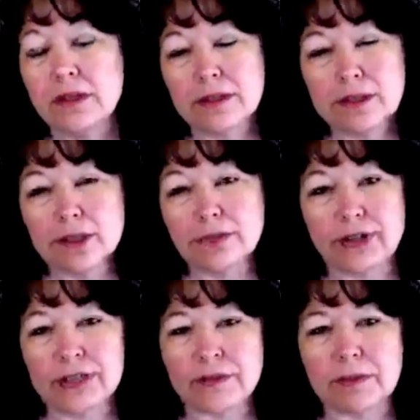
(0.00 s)
until you
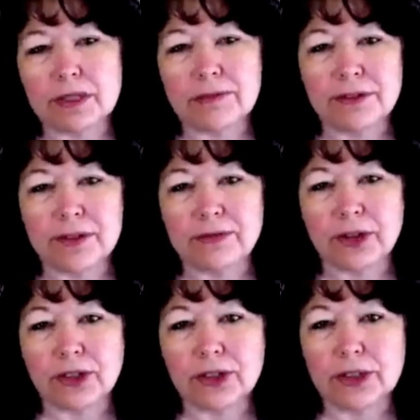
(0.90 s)
find something that feels
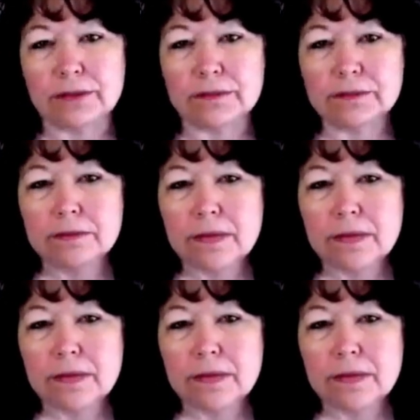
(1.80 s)
fairly good.